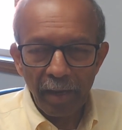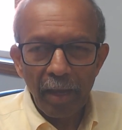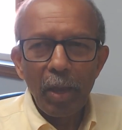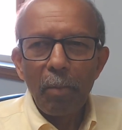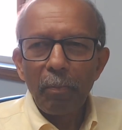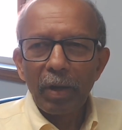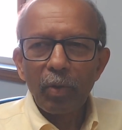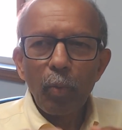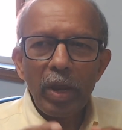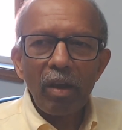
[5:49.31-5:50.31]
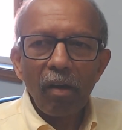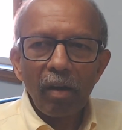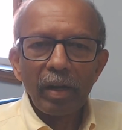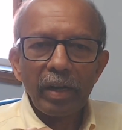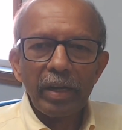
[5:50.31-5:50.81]
But we are
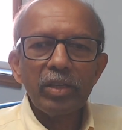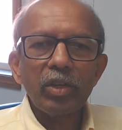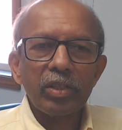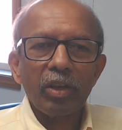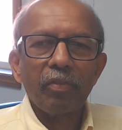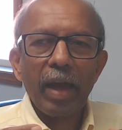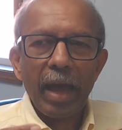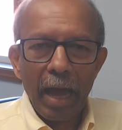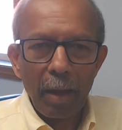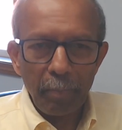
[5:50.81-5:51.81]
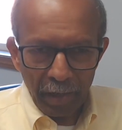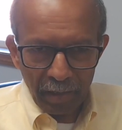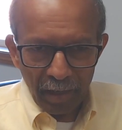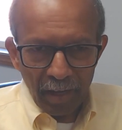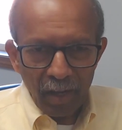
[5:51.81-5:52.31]
creatures of habit
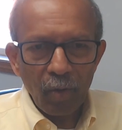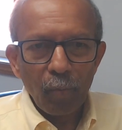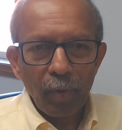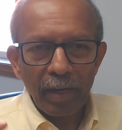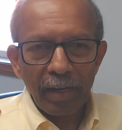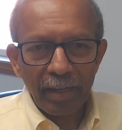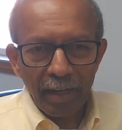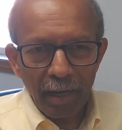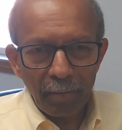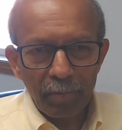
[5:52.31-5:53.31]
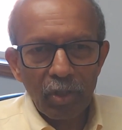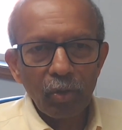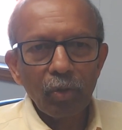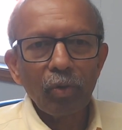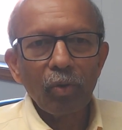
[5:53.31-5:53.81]
when it comes to
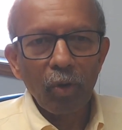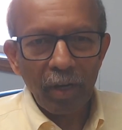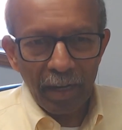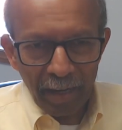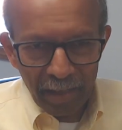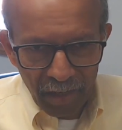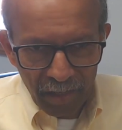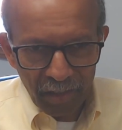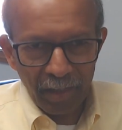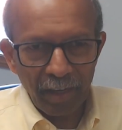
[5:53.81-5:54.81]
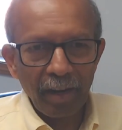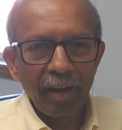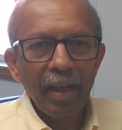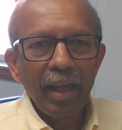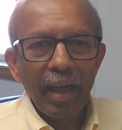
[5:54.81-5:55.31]
organizational
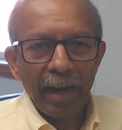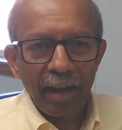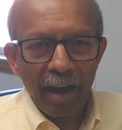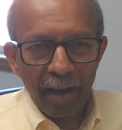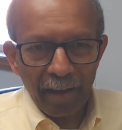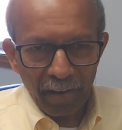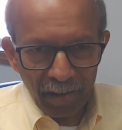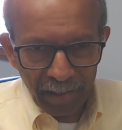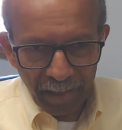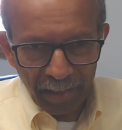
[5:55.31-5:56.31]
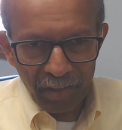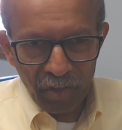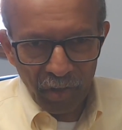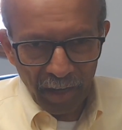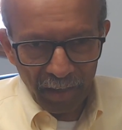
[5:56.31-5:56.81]
and hierarchical
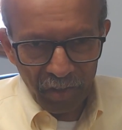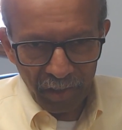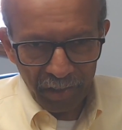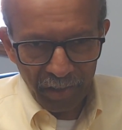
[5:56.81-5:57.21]
structures.